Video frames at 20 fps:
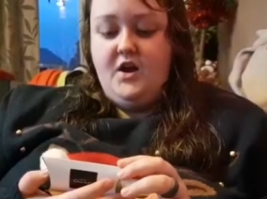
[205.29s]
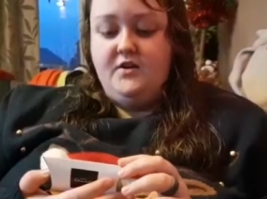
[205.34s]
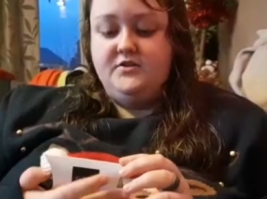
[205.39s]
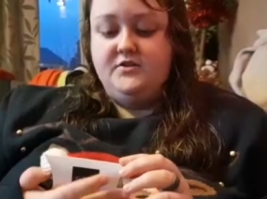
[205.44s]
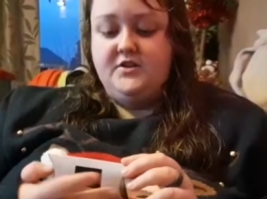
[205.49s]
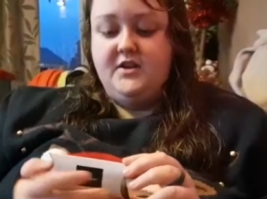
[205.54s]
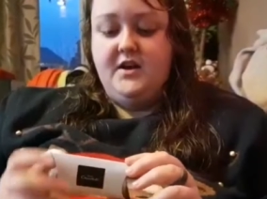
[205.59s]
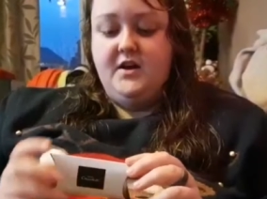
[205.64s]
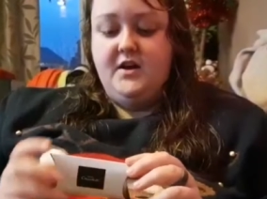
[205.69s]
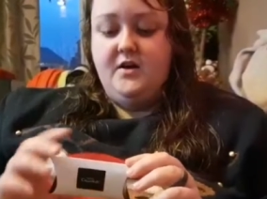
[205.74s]

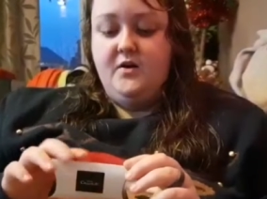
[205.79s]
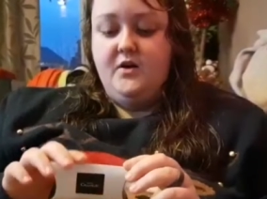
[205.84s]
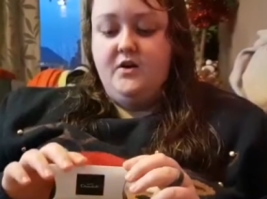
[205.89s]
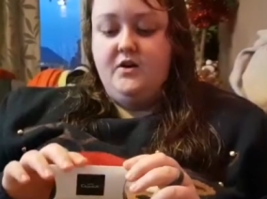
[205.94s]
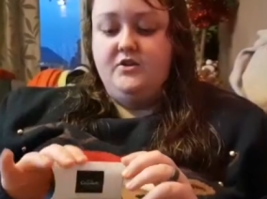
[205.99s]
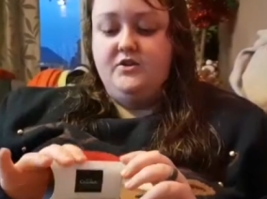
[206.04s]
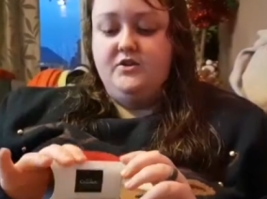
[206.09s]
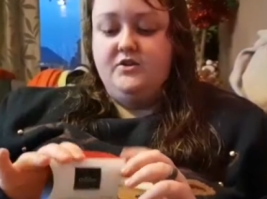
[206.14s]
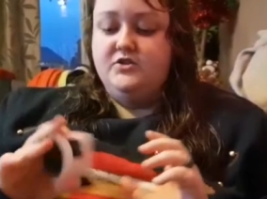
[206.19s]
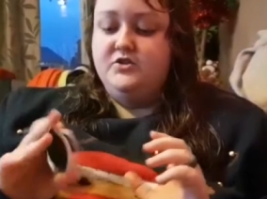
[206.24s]

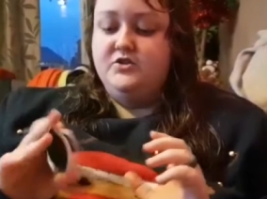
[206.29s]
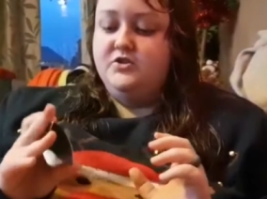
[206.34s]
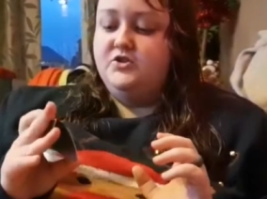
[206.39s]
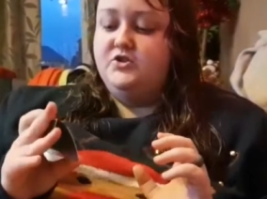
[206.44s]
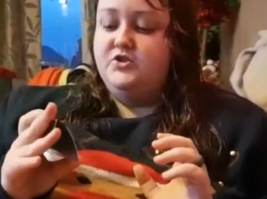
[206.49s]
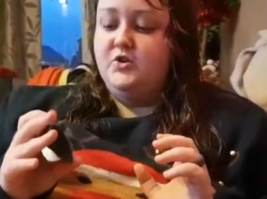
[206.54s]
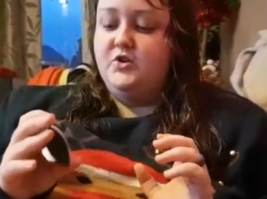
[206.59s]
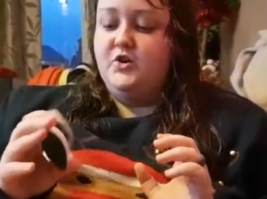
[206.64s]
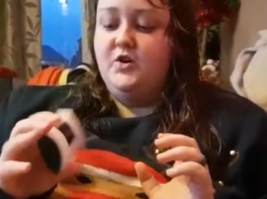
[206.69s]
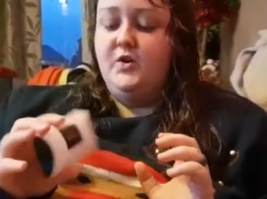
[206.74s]
Hotel
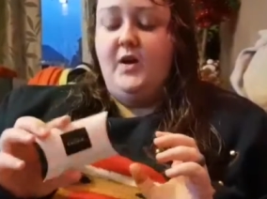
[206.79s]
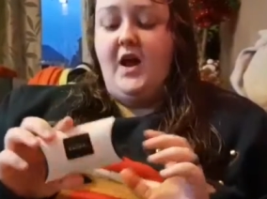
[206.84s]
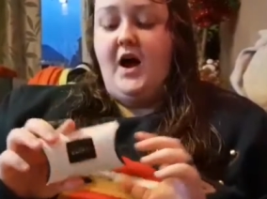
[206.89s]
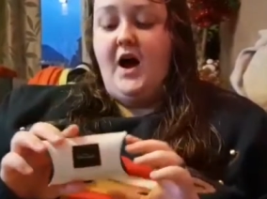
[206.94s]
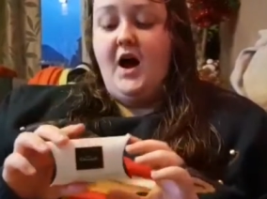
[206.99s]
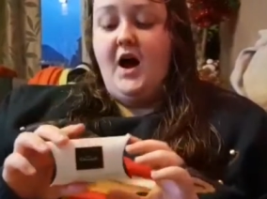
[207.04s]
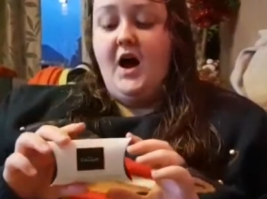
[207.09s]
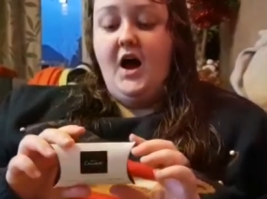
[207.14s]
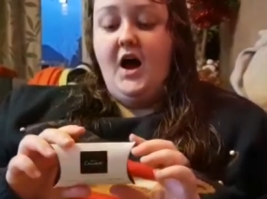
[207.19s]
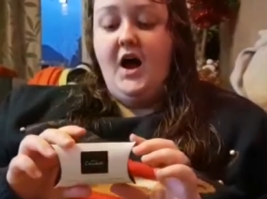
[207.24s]

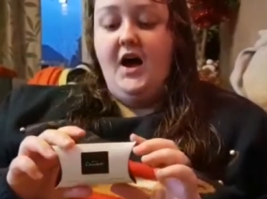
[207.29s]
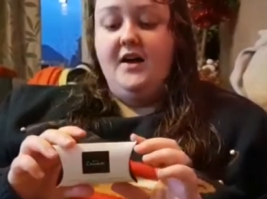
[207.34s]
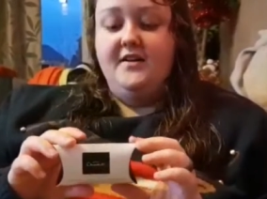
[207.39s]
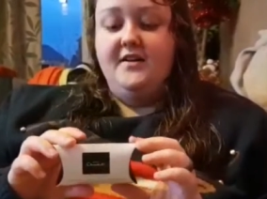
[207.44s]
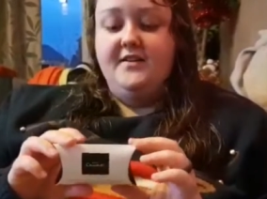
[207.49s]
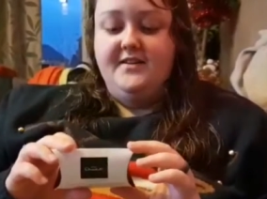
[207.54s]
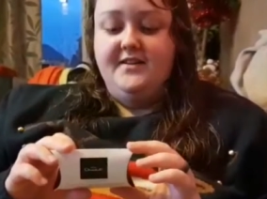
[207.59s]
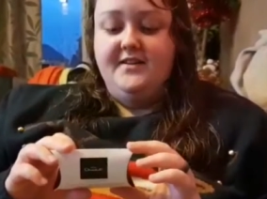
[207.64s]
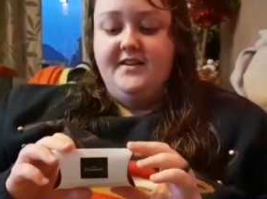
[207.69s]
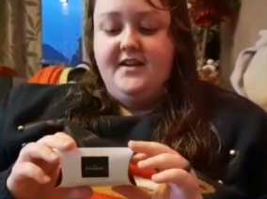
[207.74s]
Chocolat,
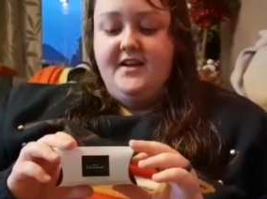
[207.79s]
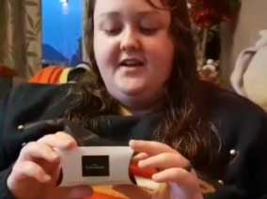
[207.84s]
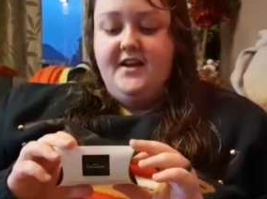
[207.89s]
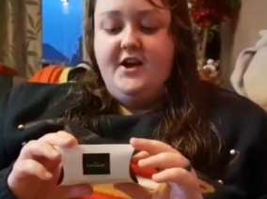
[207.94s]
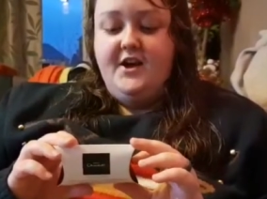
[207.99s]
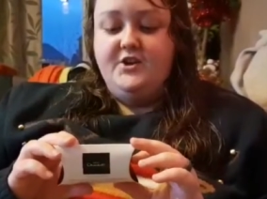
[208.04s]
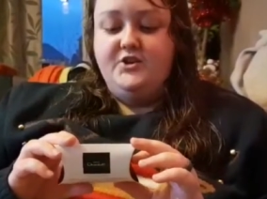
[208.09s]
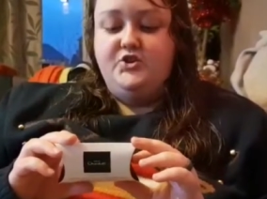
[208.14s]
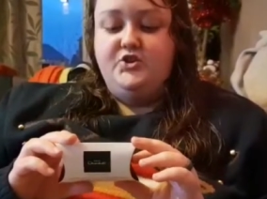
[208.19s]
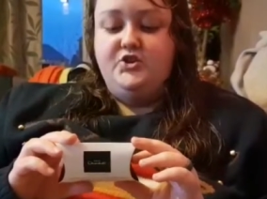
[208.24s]

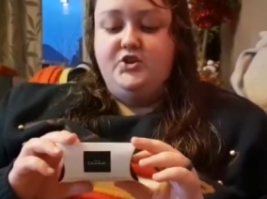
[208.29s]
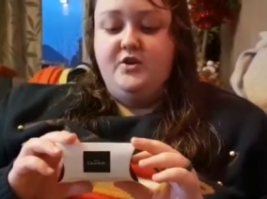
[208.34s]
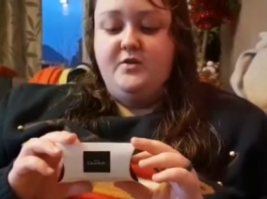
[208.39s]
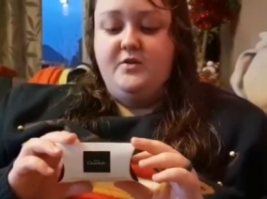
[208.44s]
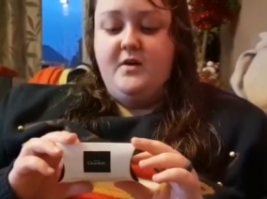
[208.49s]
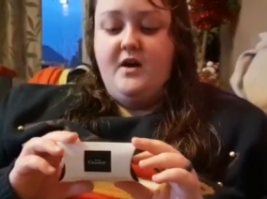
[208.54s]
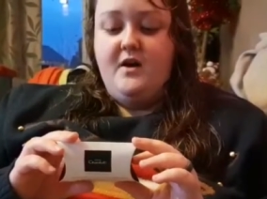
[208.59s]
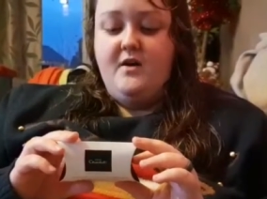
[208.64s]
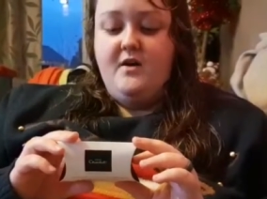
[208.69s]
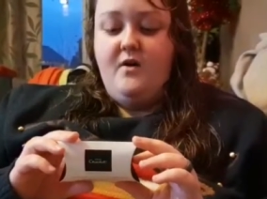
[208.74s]
a
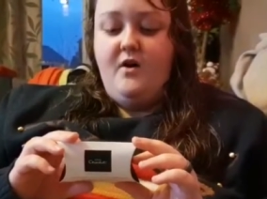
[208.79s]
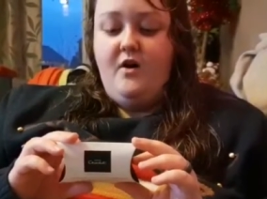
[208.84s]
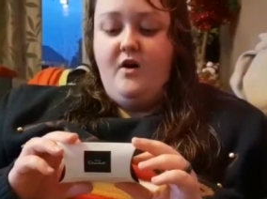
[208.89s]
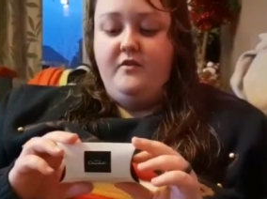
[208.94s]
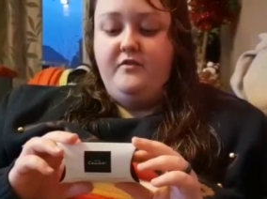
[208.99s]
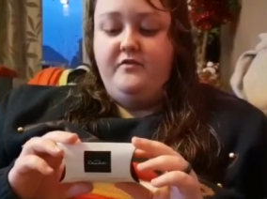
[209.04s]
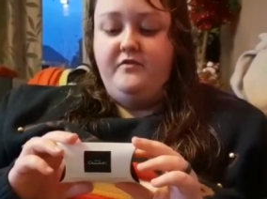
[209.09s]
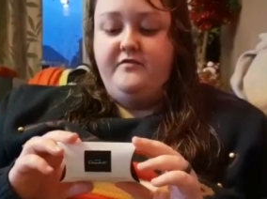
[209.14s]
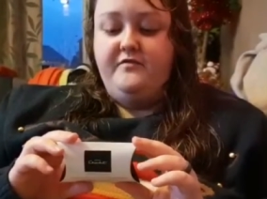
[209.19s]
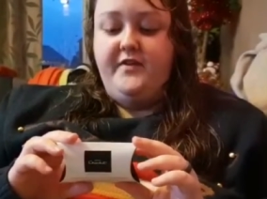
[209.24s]

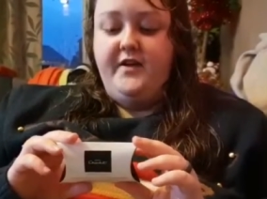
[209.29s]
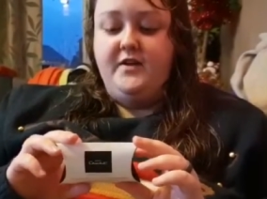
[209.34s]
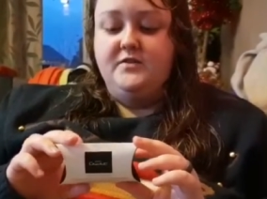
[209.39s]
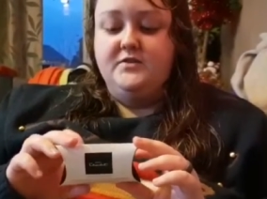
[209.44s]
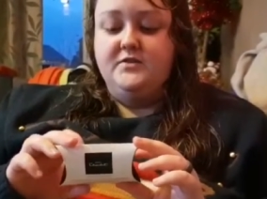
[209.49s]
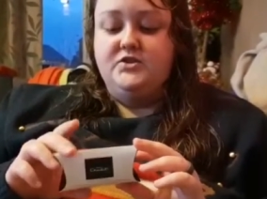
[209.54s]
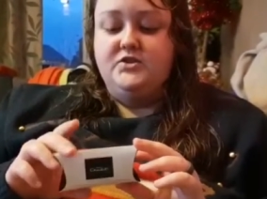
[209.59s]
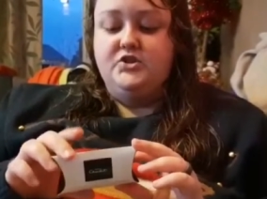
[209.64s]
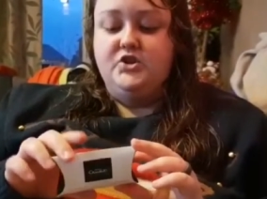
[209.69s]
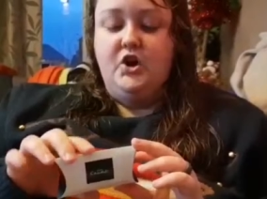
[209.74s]
duo of
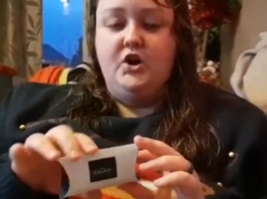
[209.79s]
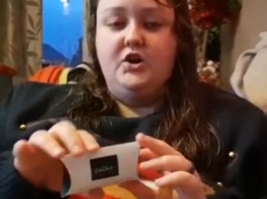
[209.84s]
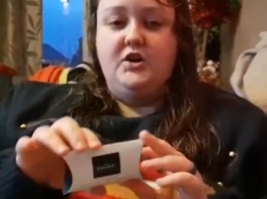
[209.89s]
filled